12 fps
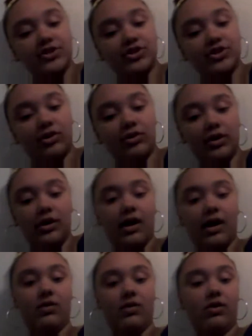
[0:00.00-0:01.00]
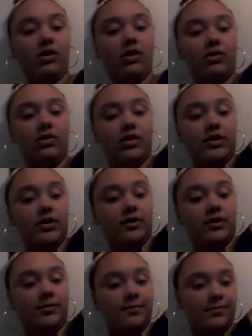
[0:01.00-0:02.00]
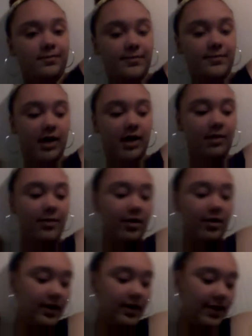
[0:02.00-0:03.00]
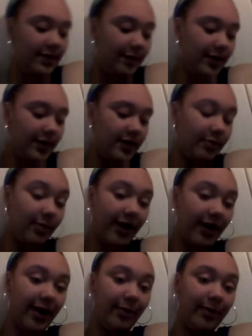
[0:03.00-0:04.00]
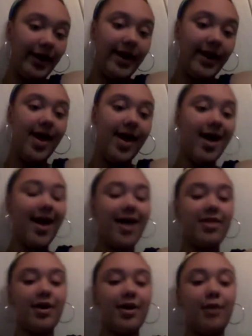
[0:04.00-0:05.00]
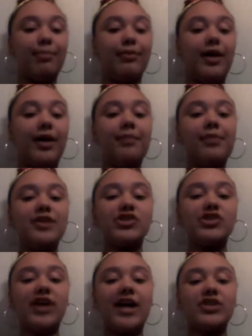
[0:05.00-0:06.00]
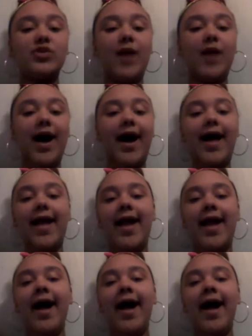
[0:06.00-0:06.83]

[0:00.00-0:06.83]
shoulder got caught on her tailbone, and they wanted to break her butt, and then her blood pressure got too high,